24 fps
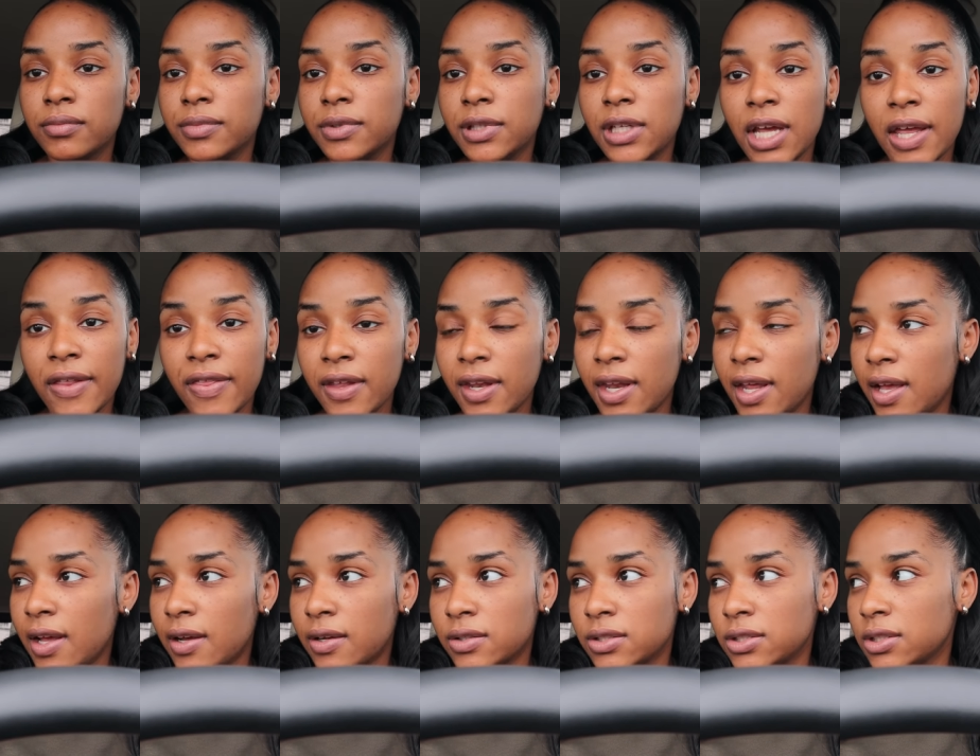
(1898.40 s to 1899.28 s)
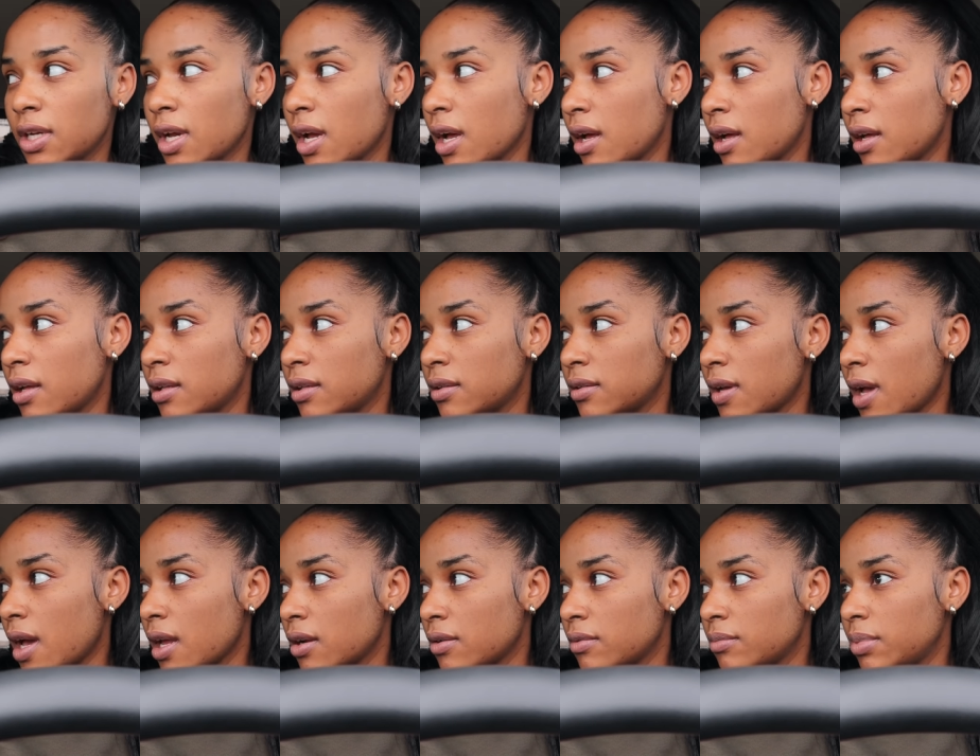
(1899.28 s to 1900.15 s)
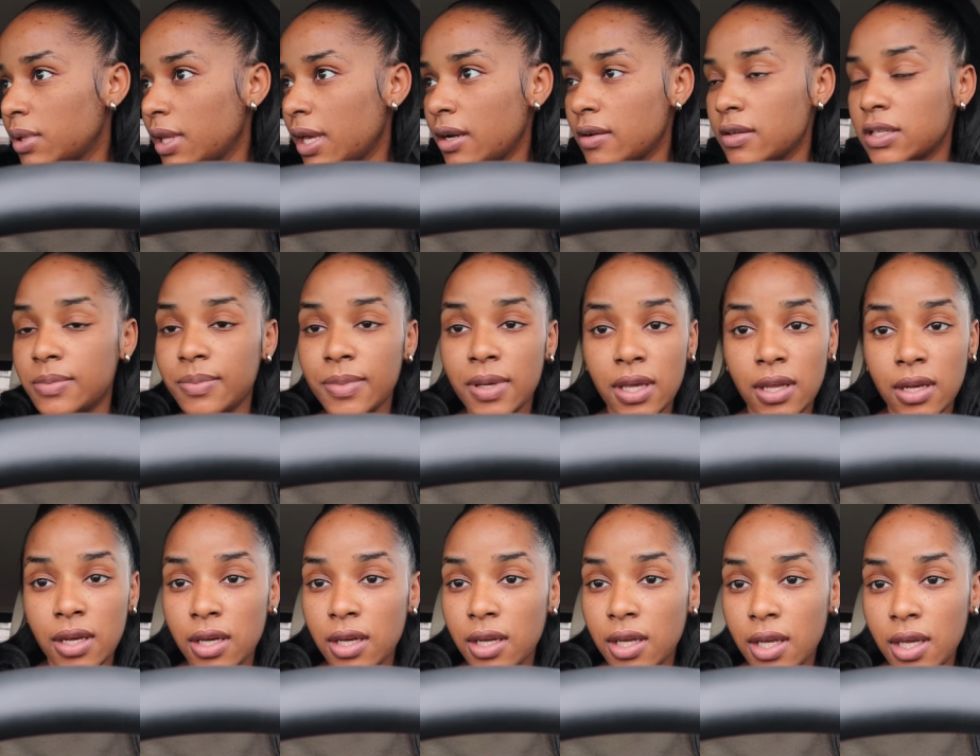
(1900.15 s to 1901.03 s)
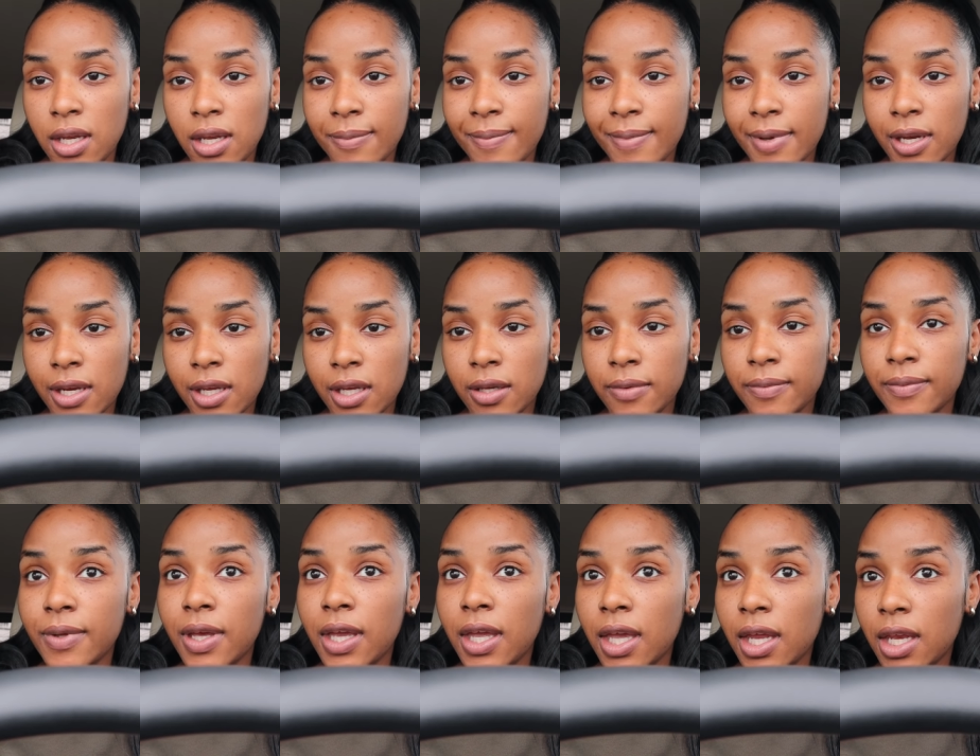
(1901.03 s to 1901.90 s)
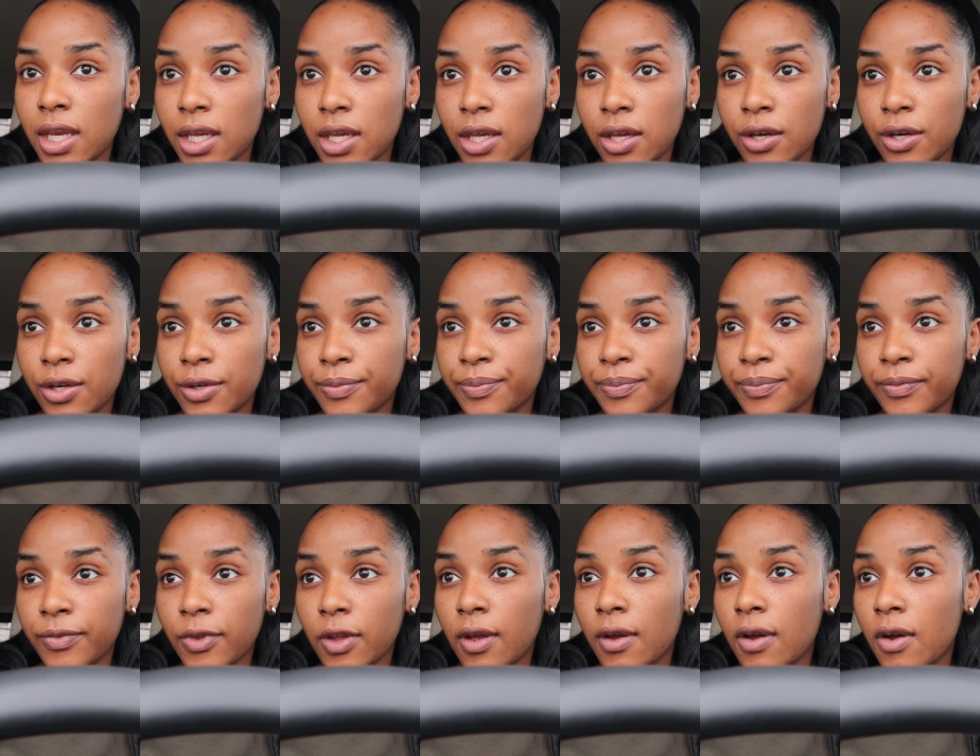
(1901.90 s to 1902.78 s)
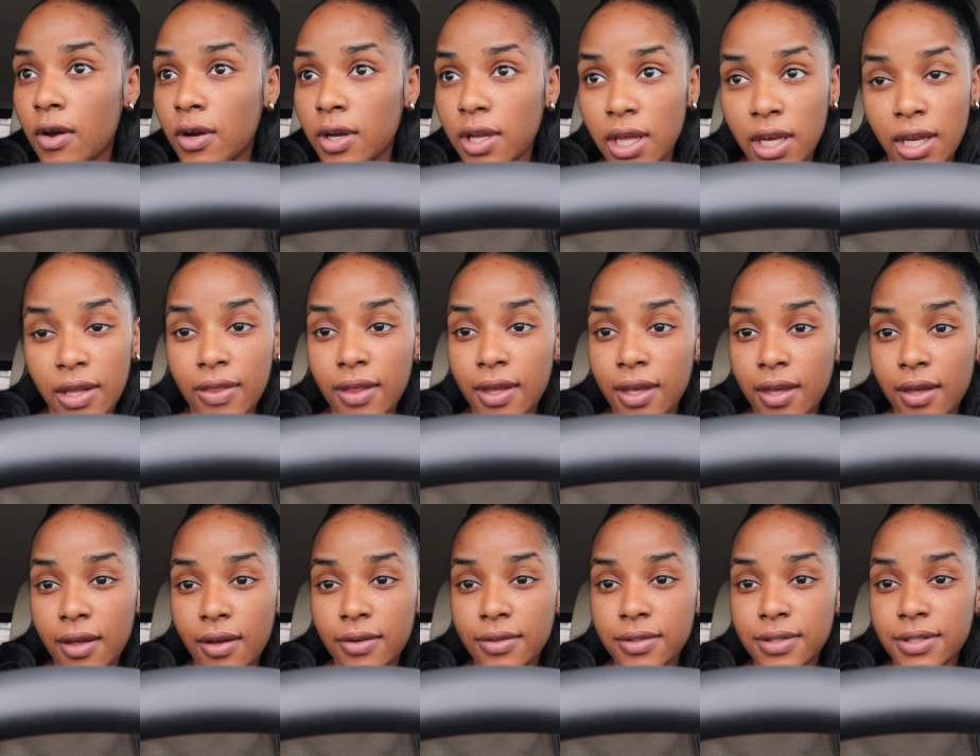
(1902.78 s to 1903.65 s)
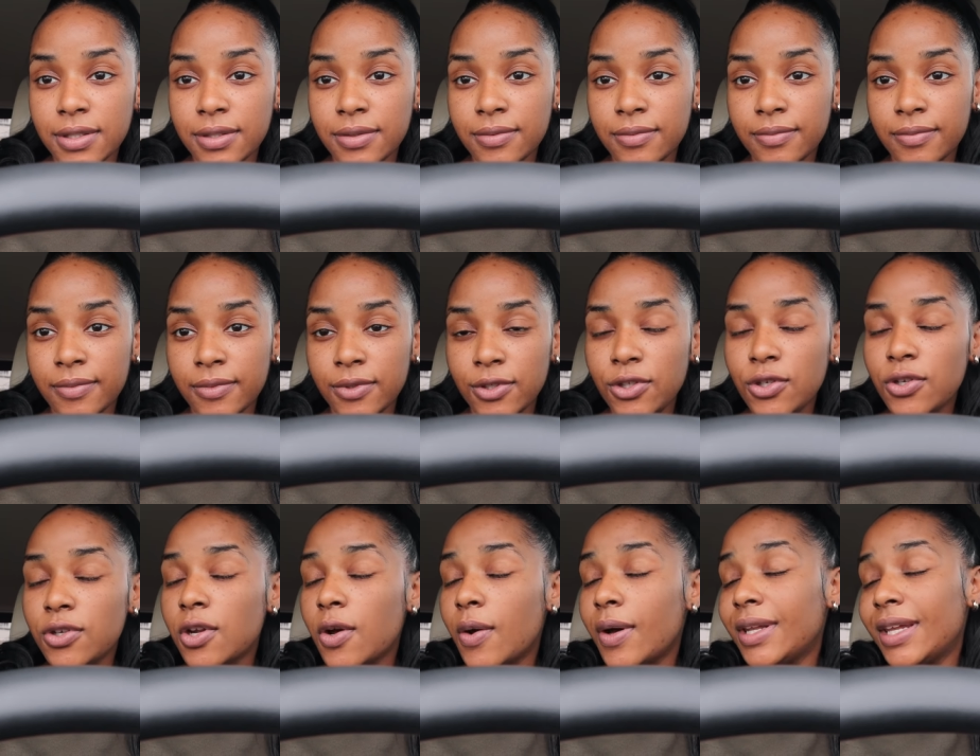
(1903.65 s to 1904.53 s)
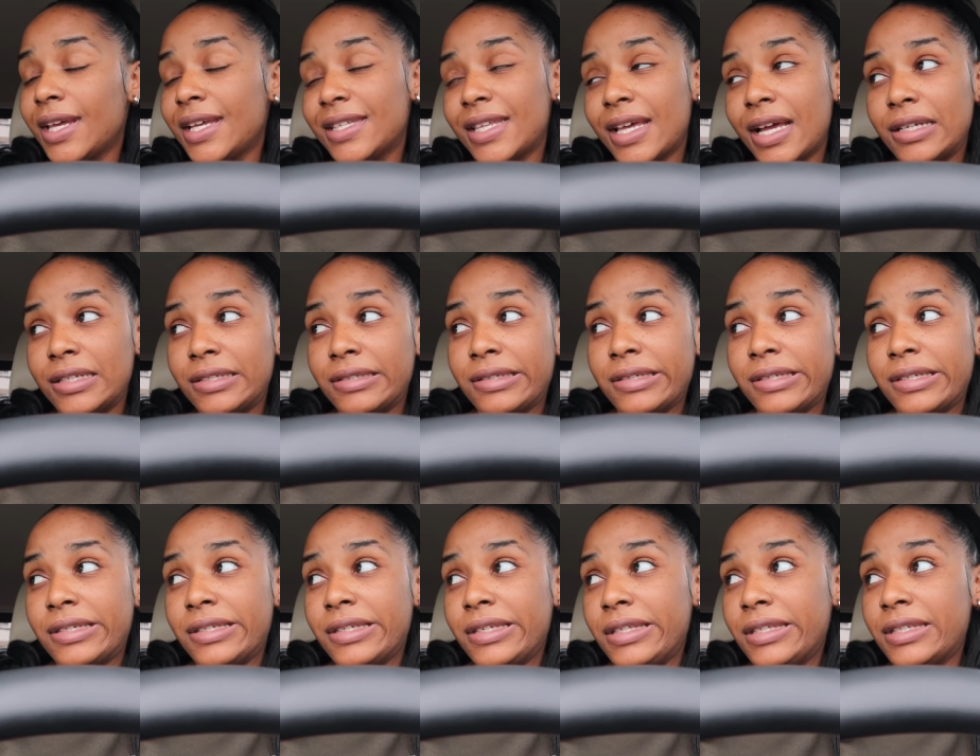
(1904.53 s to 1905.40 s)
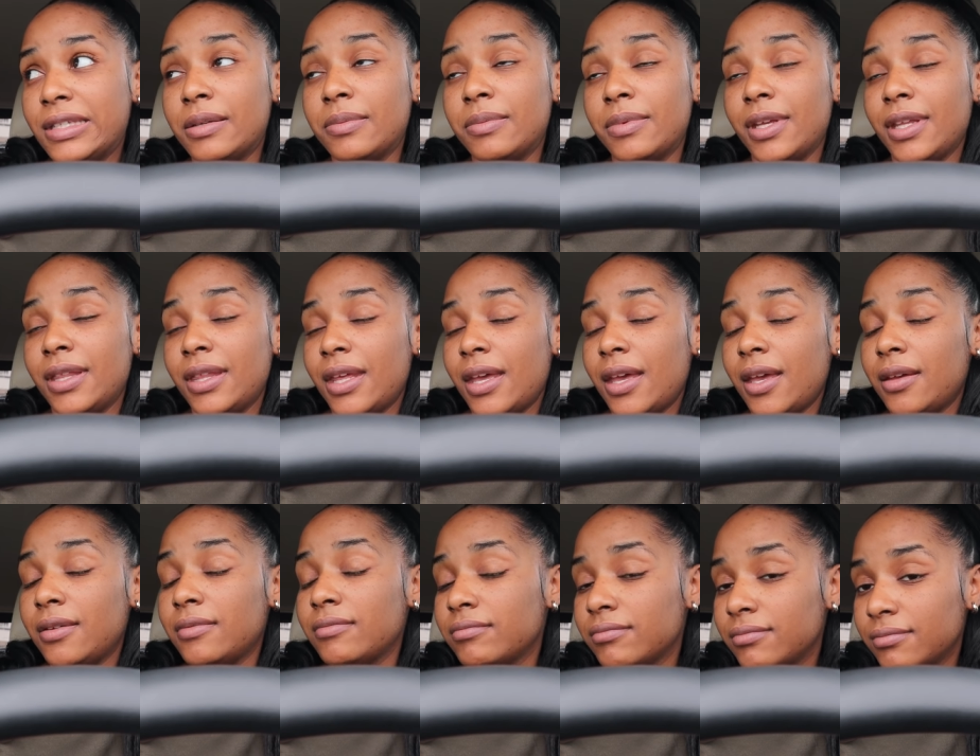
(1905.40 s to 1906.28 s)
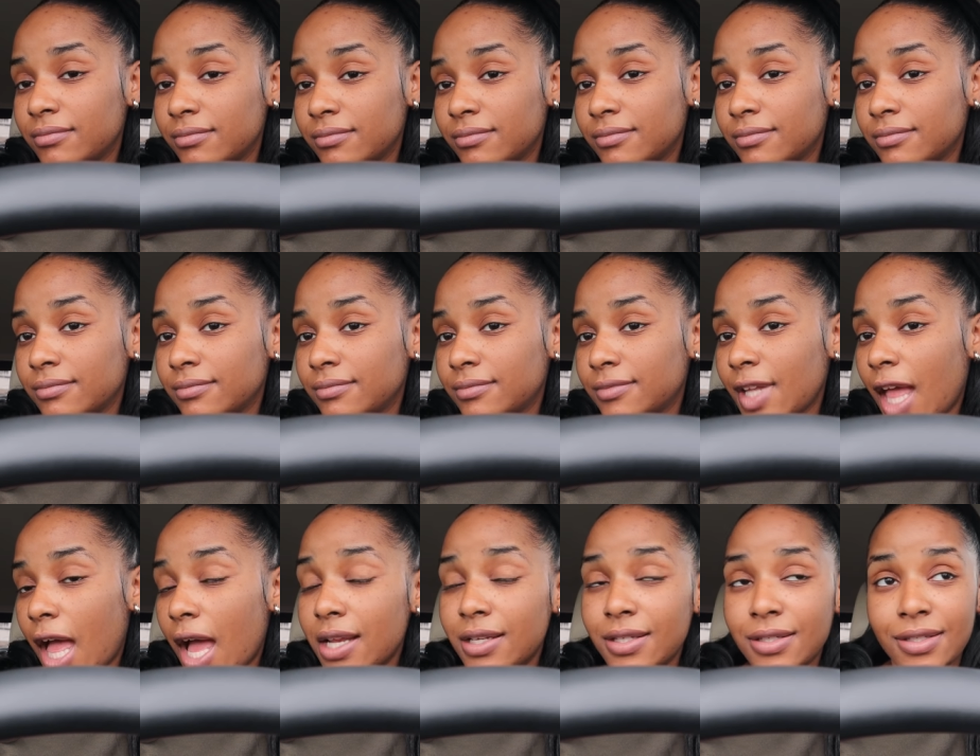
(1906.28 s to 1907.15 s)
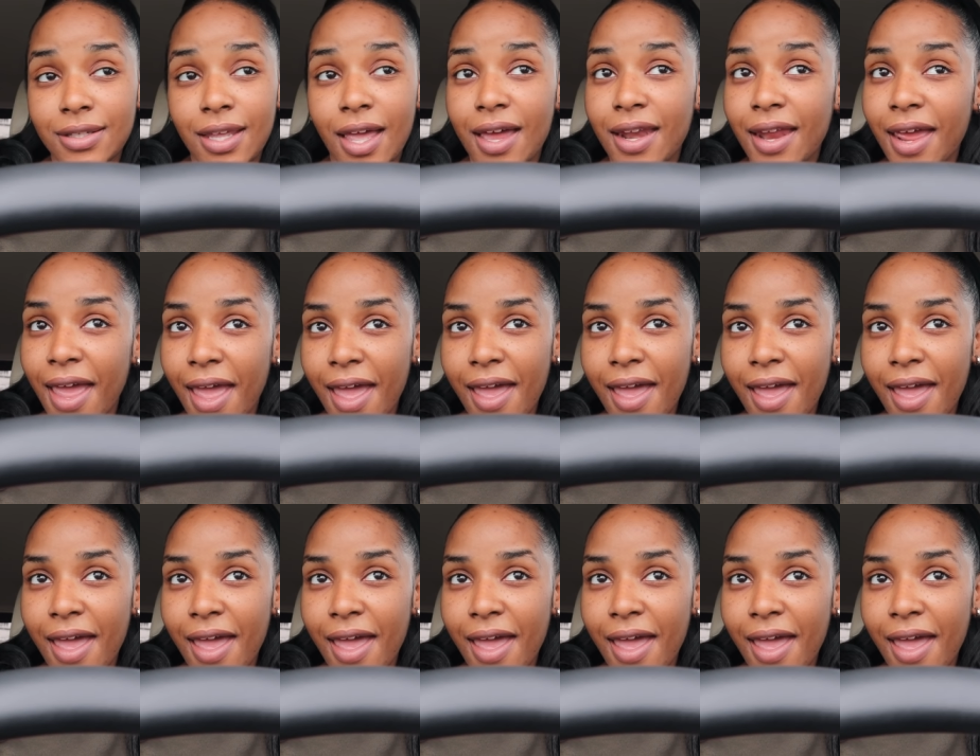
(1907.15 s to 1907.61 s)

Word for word: Nothing else, y'all. I don't plan on spending any money in here on anything else, you know, unless I just see something that I just gotta